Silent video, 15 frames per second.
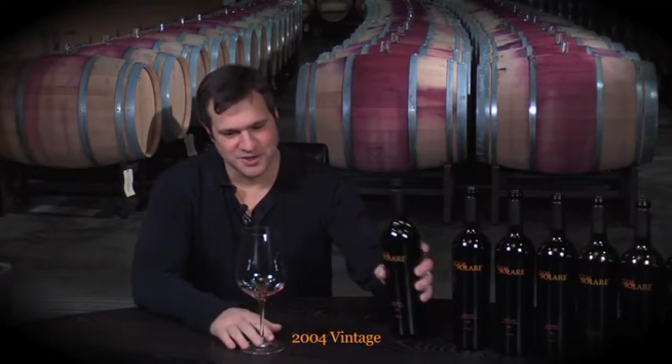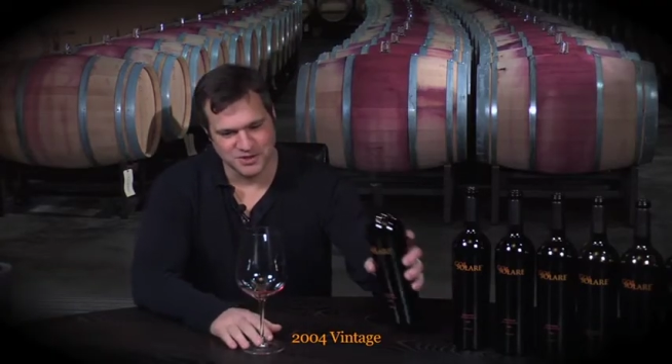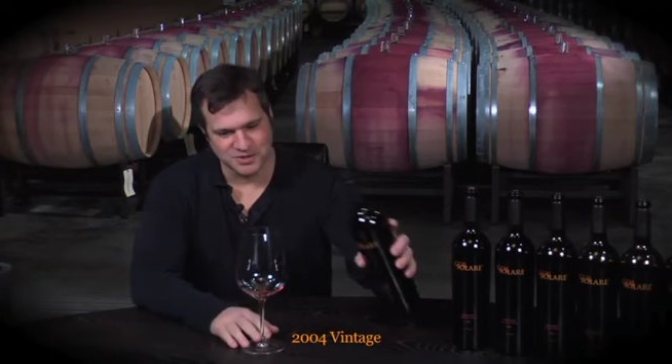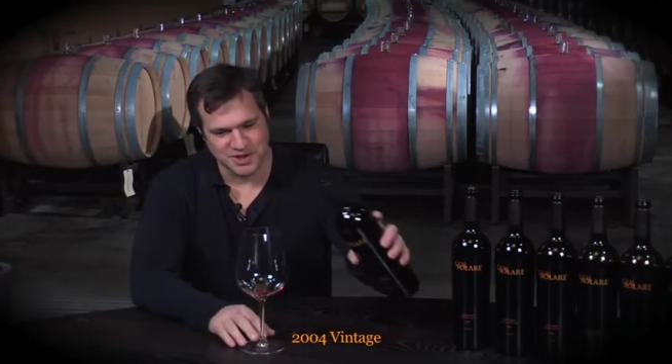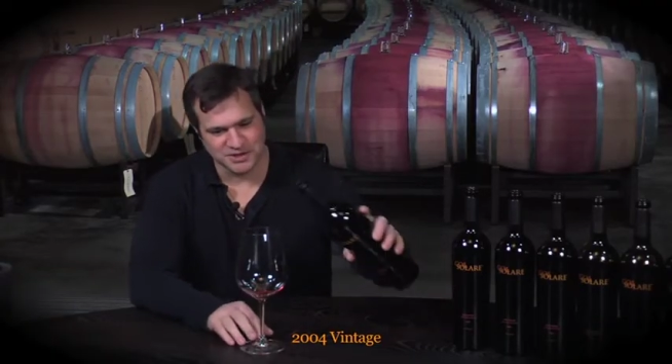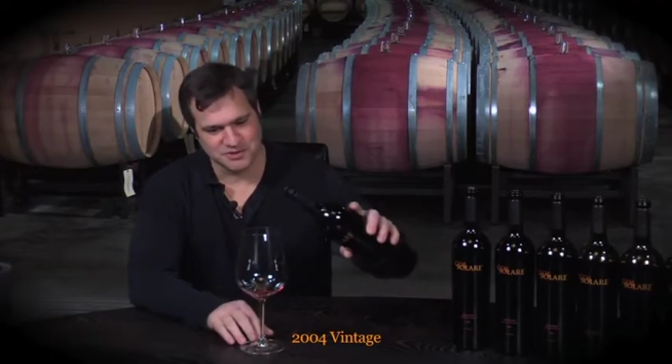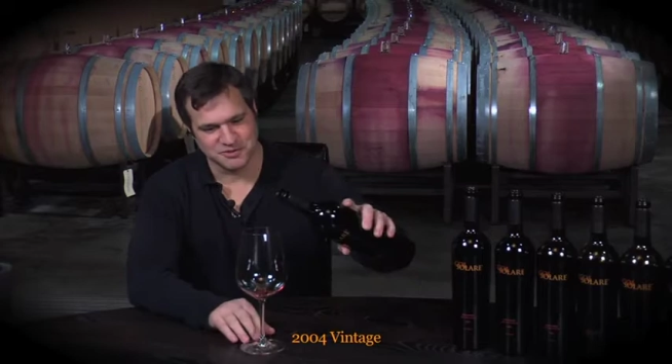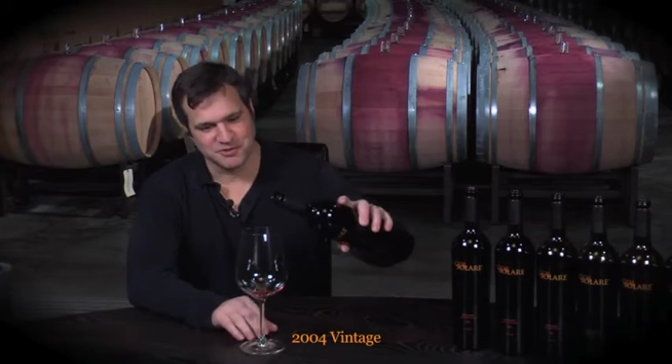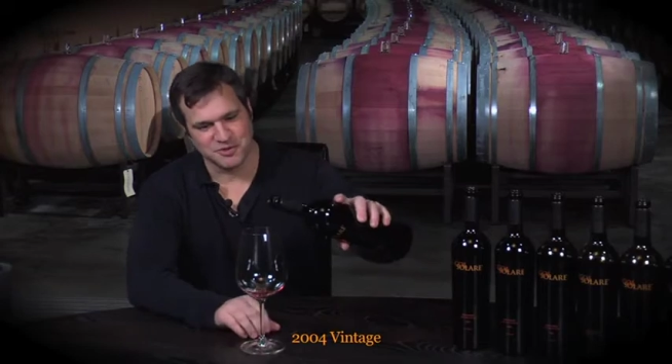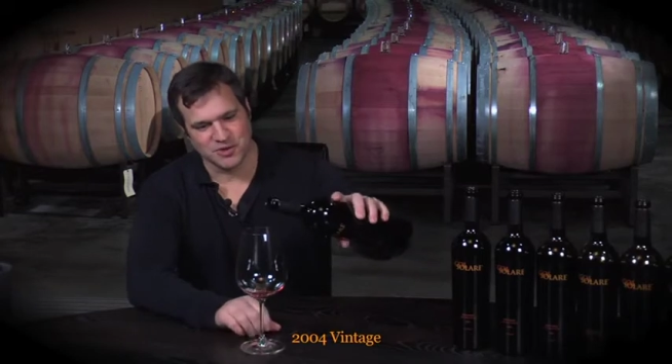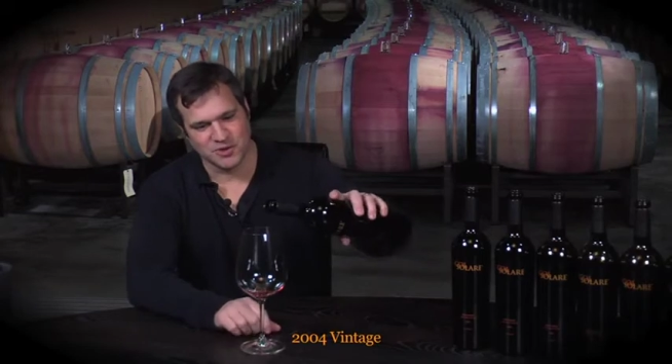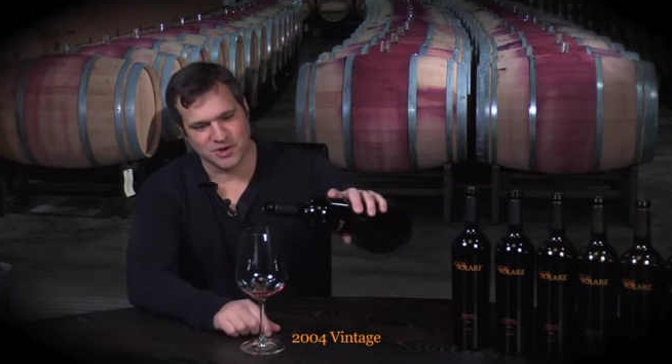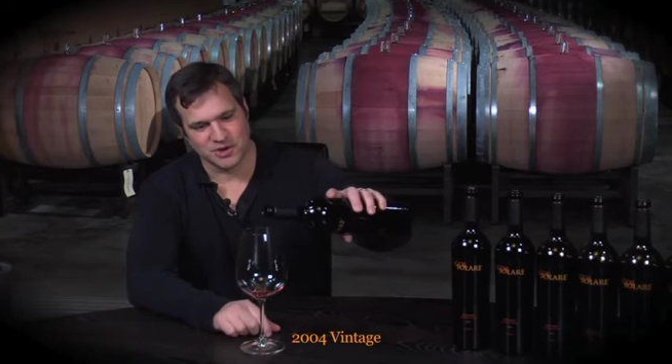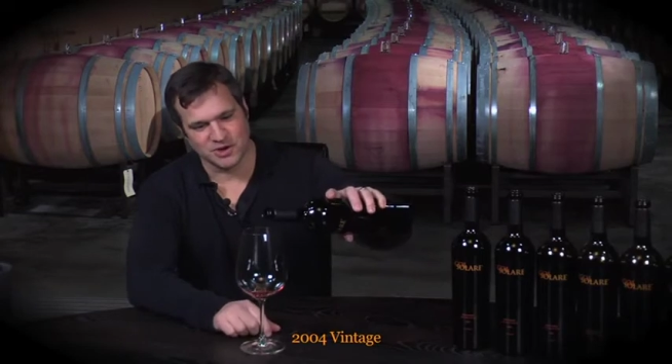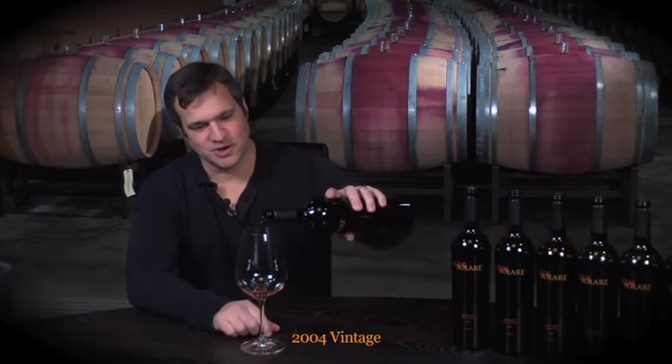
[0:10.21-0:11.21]

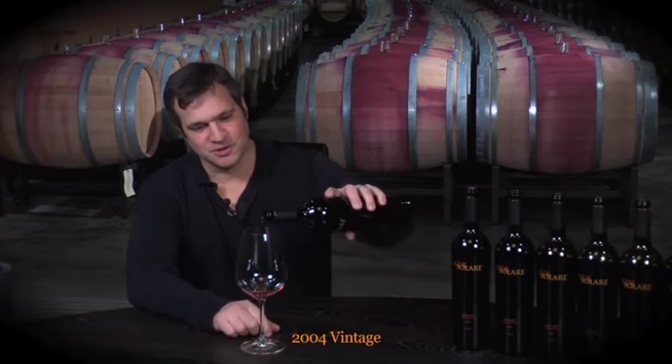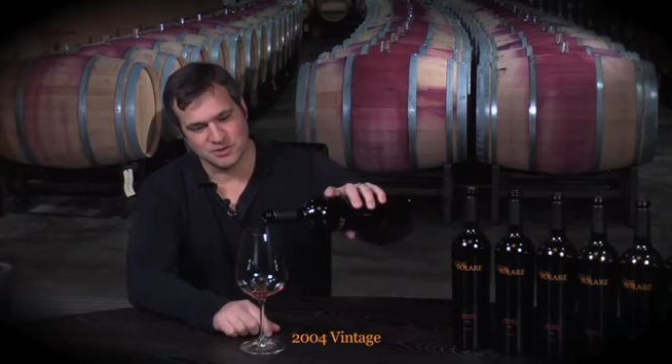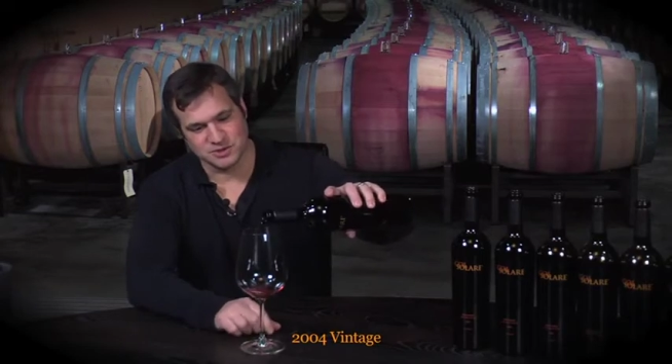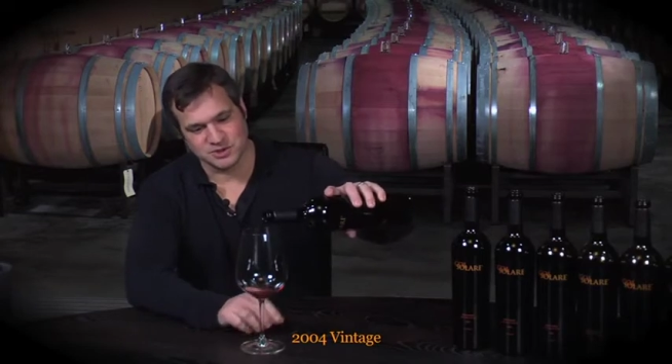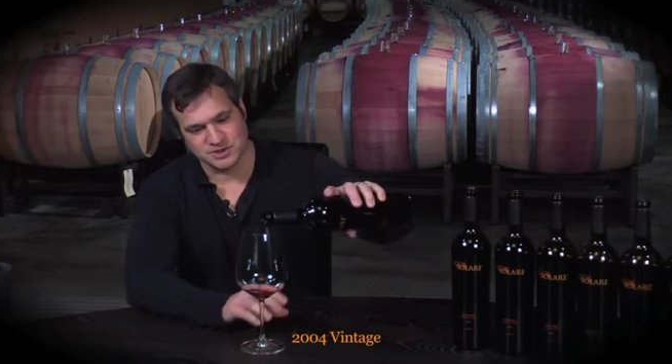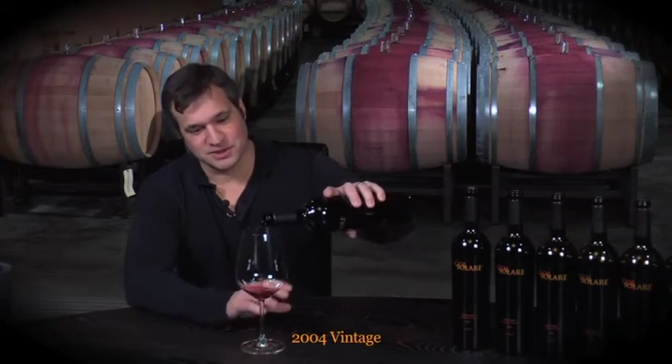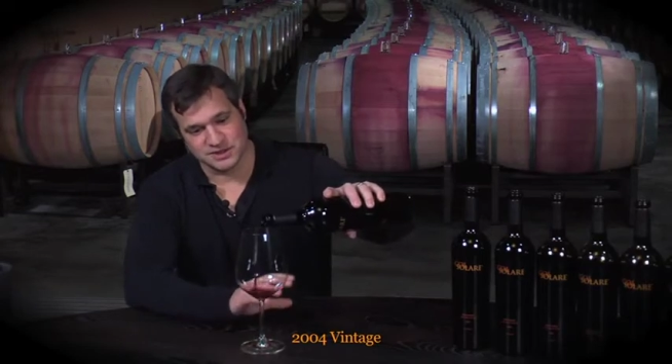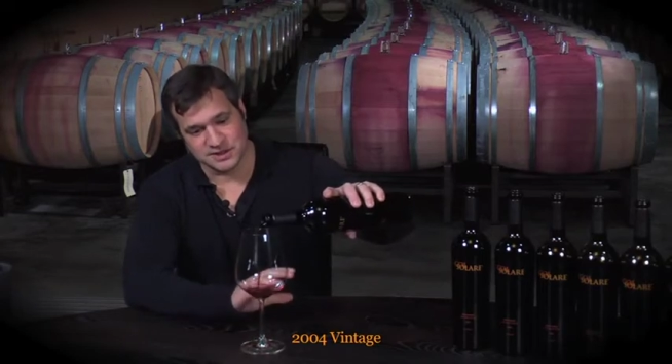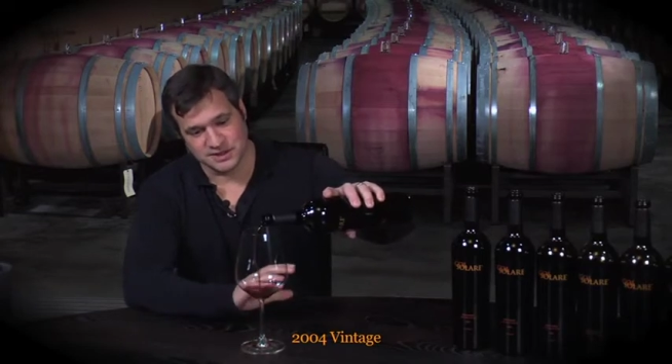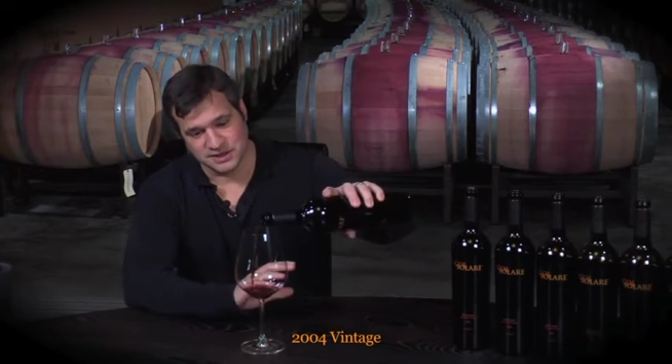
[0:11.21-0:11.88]
2004 was